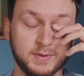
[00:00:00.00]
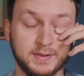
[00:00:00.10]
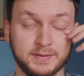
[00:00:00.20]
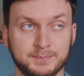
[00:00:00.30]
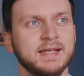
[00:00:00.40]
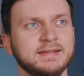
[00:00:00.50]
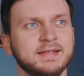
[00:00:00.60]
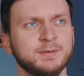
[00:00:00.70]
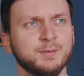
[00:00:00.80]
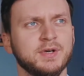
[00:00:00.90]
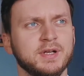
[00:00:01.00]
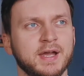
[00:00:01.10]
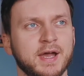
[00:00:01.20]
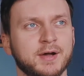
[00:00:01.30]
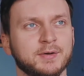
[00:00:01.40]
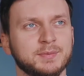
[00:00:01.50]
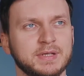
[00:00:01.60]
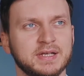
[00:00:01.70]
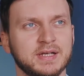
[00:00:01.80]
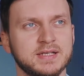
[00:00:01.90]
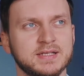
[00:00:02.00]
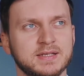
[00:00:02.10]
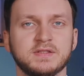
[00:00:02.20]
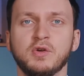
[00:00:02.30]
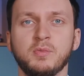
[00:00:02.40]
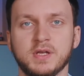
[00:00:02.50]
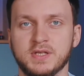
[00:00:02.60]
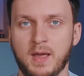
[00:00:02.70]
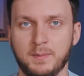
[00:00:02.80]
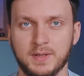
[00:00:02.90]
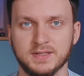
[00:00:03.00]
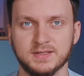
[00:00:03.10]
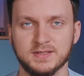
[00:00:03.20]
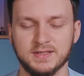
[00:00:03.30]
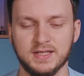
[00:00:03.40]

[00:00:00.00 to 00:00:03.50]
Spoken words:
but it didn't work out because so much happened.